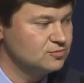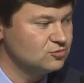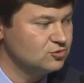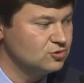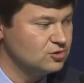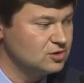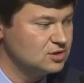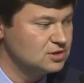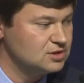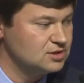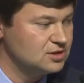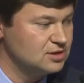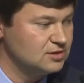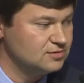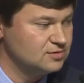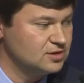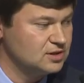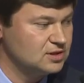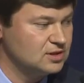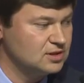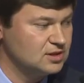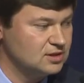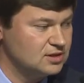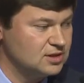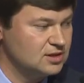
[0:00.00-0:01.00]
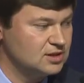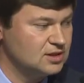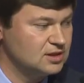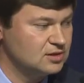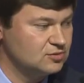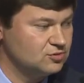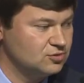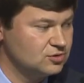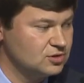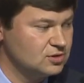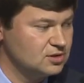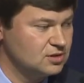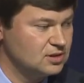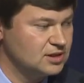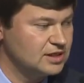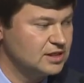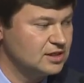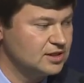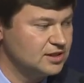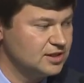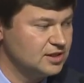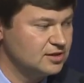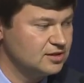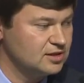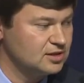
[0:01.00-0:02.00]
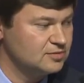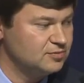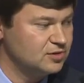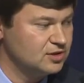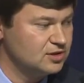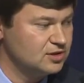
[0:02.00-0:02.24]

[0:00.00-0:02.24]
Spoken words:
unique discussion about